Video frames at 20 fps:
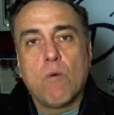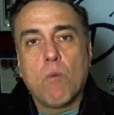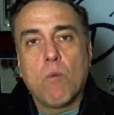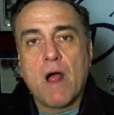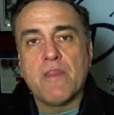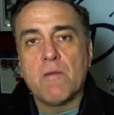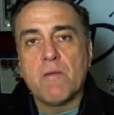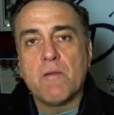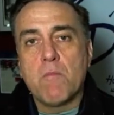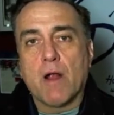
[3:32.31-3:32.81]

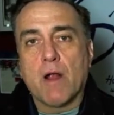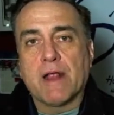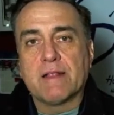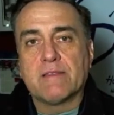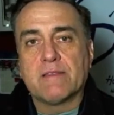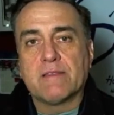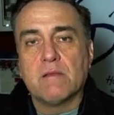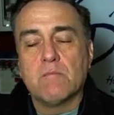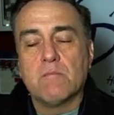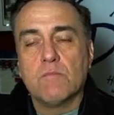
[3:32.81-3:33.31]
Why the
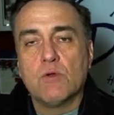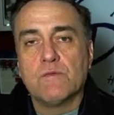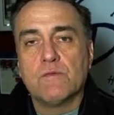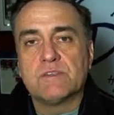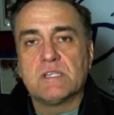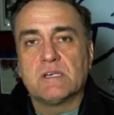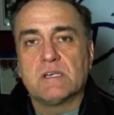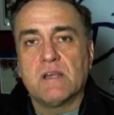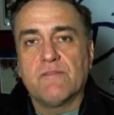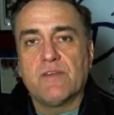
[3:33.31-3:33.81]
market didn't
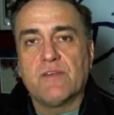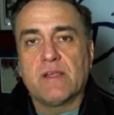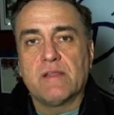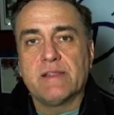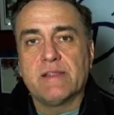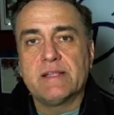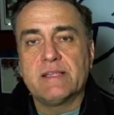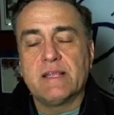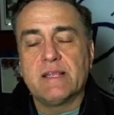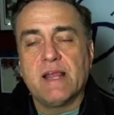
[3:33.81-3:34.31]
move
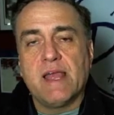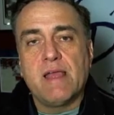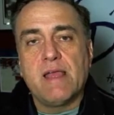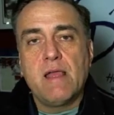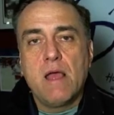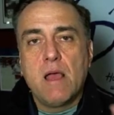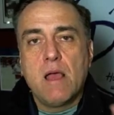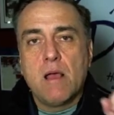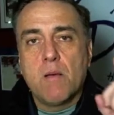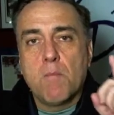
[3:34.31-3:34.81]
significantly
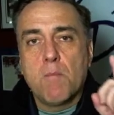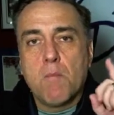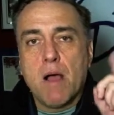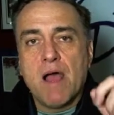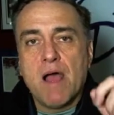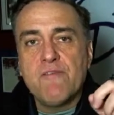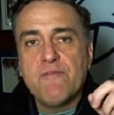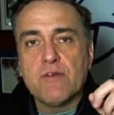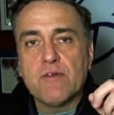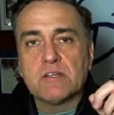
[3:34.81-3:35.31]
today?
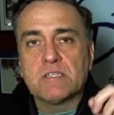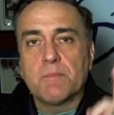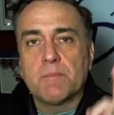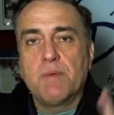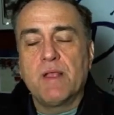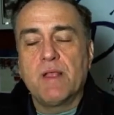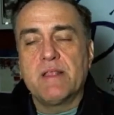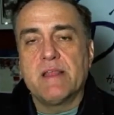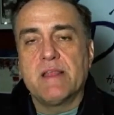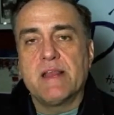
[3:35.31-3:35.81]
My first
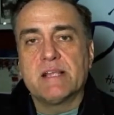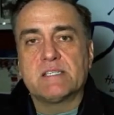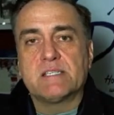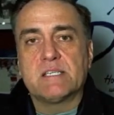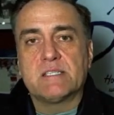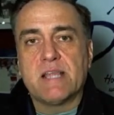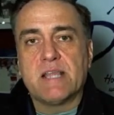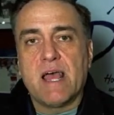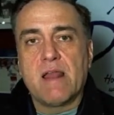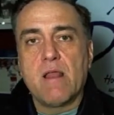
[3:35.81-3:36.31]
opinion
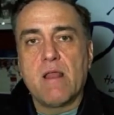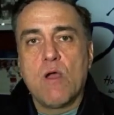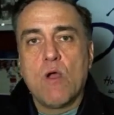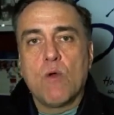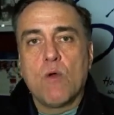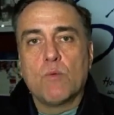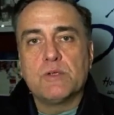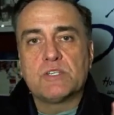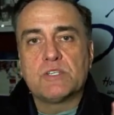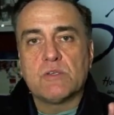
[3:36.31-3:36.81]
is that
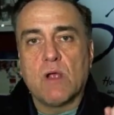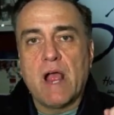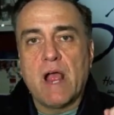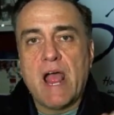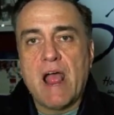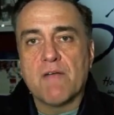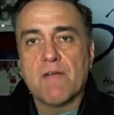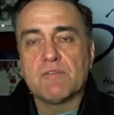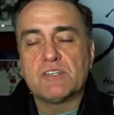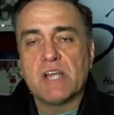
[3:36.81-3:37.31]
we saw
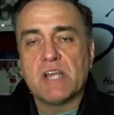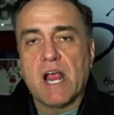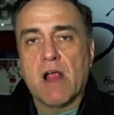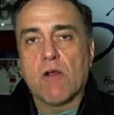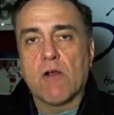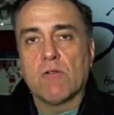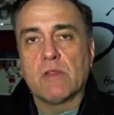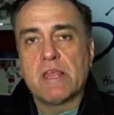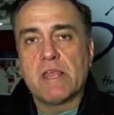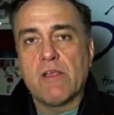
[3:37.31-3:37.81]
average
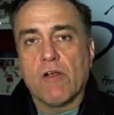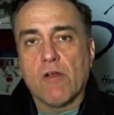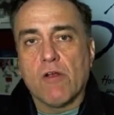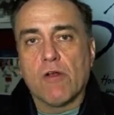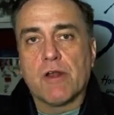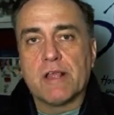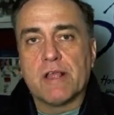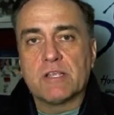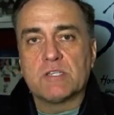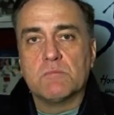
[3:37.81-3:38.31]
hourly
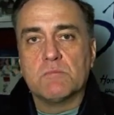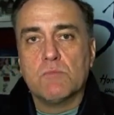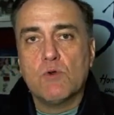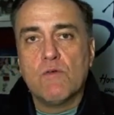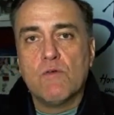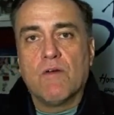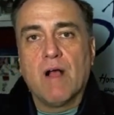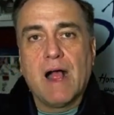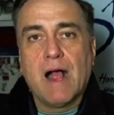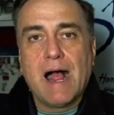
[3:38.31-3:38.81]
earnings
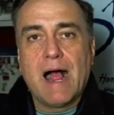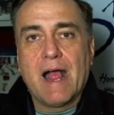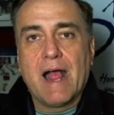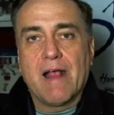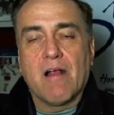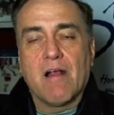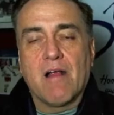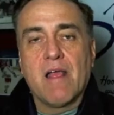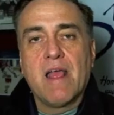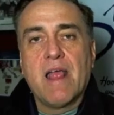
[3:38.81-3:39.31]
move
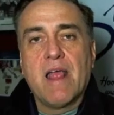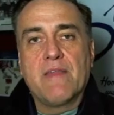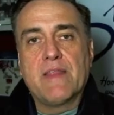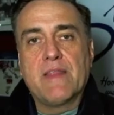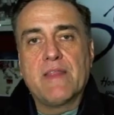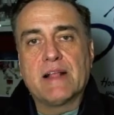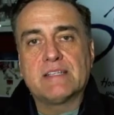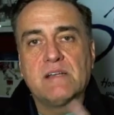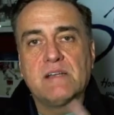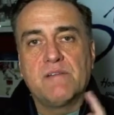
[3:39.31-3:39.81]
higher.
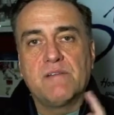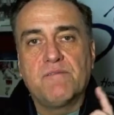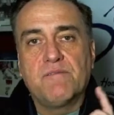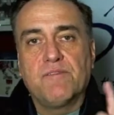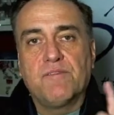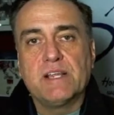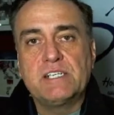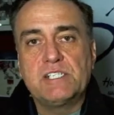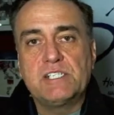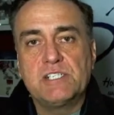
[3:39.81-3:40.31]
And that's an
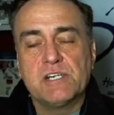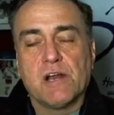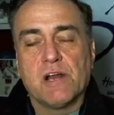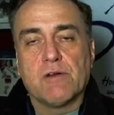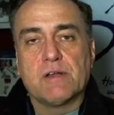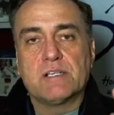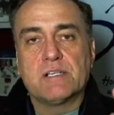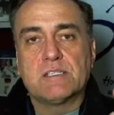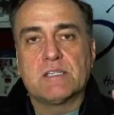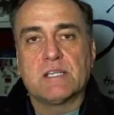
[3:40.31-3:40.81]

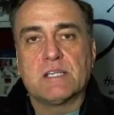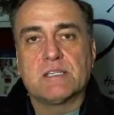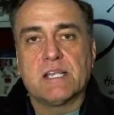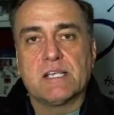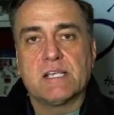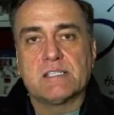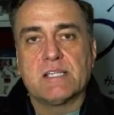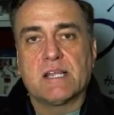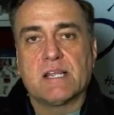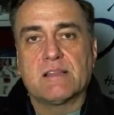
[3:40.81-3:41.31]
inflationary
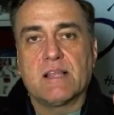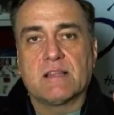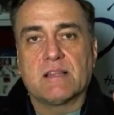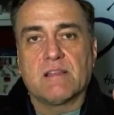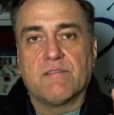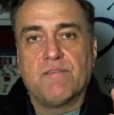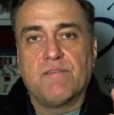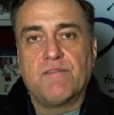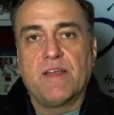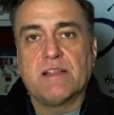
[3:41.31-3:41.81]
statistic
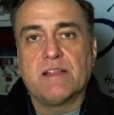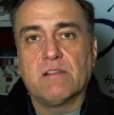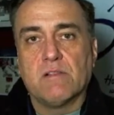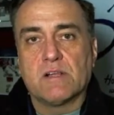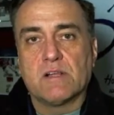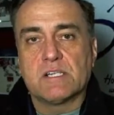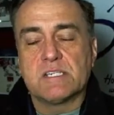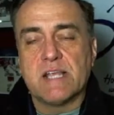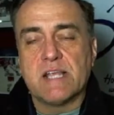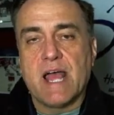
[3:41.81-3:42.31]
that the Fed
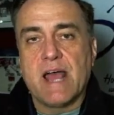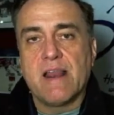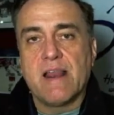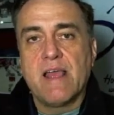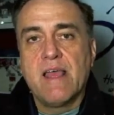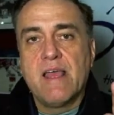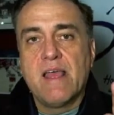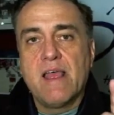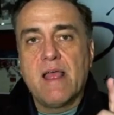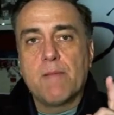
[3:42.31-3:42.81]
looks
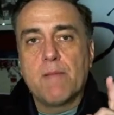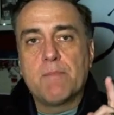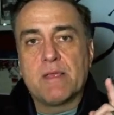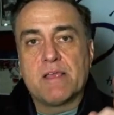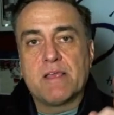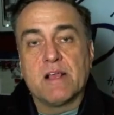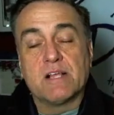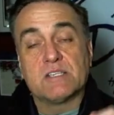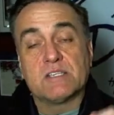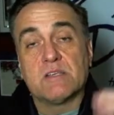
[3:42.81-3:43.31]
at,
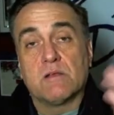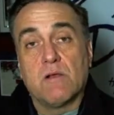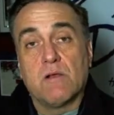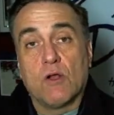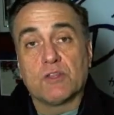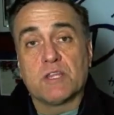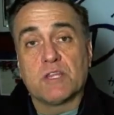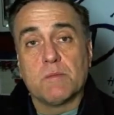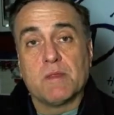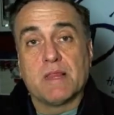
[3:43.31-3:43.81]
because
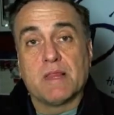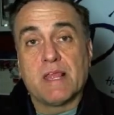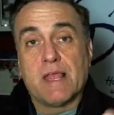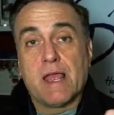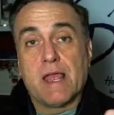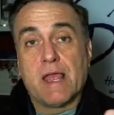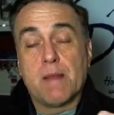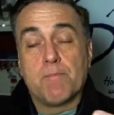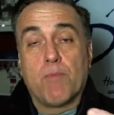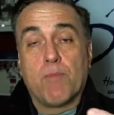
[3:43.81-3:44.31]

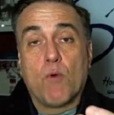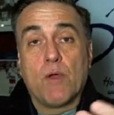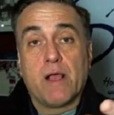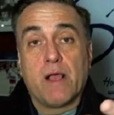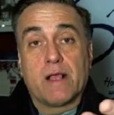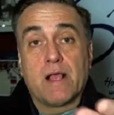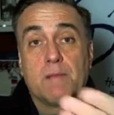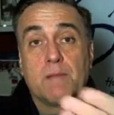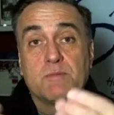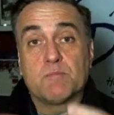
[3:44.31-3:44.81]
ultimately
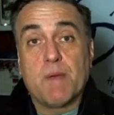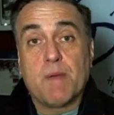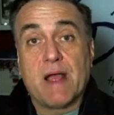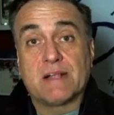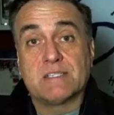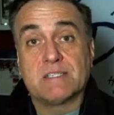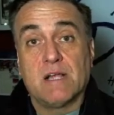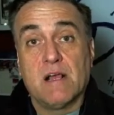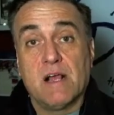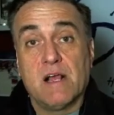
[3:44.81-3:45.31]
it comes
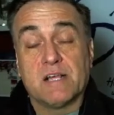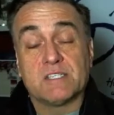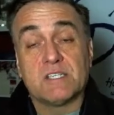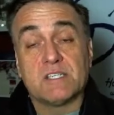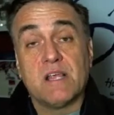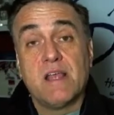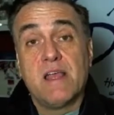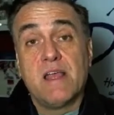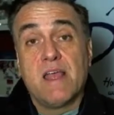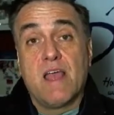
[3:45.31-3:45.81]
back to
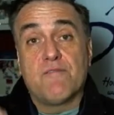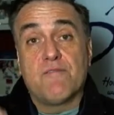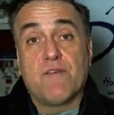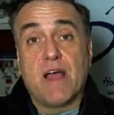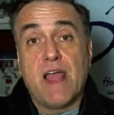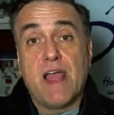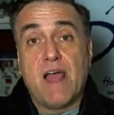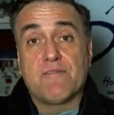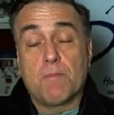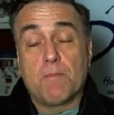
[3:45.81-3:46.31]
us. If
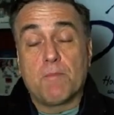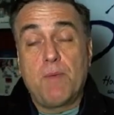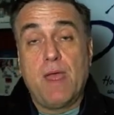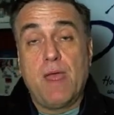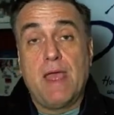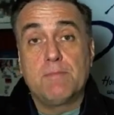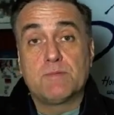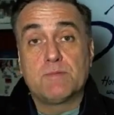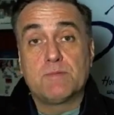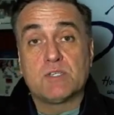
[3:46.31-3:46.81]
I have to
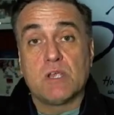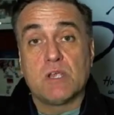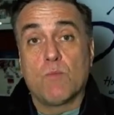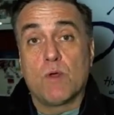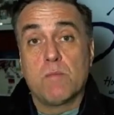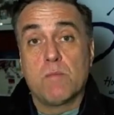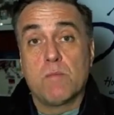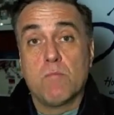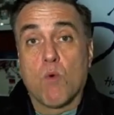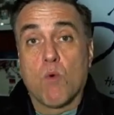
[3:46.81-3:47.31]
pay
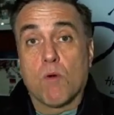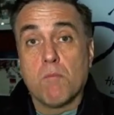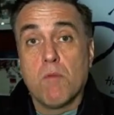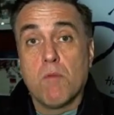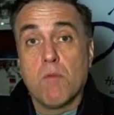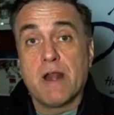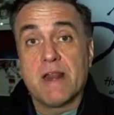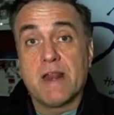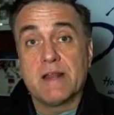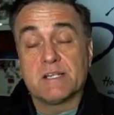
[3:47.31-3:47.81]
someone more
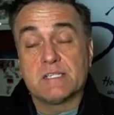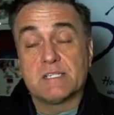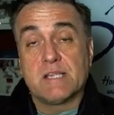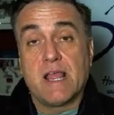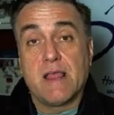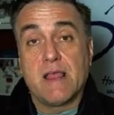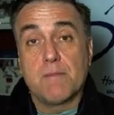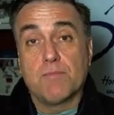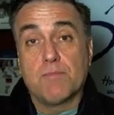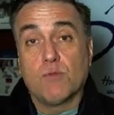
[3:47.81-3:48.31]
money to
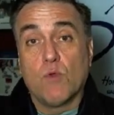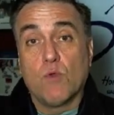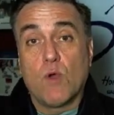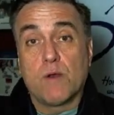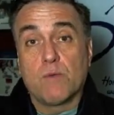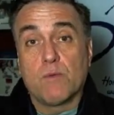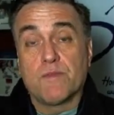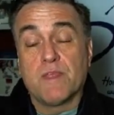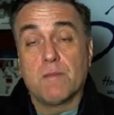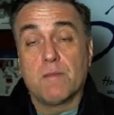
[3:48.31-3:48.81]
stay
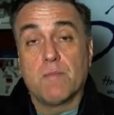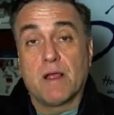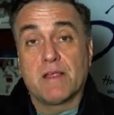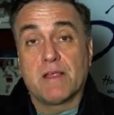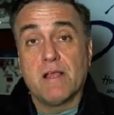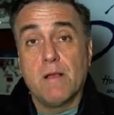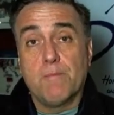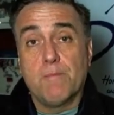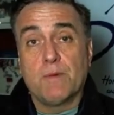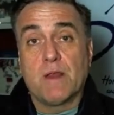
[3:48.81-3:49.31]
employed within my
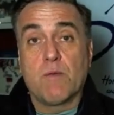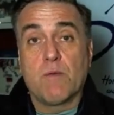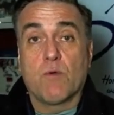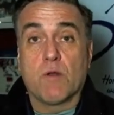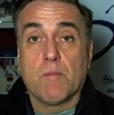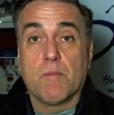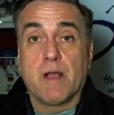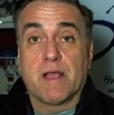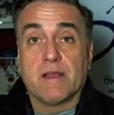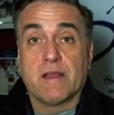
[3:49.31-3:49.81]
company,
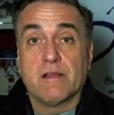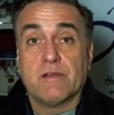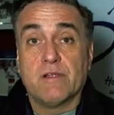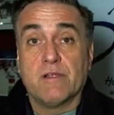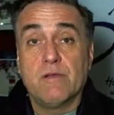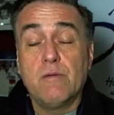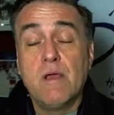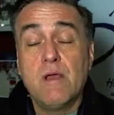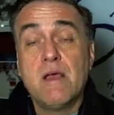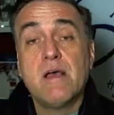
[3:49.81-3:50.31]
what am I gonna
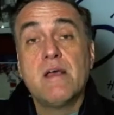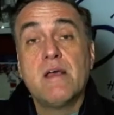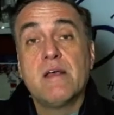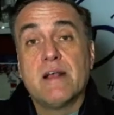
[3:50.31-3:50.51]
do?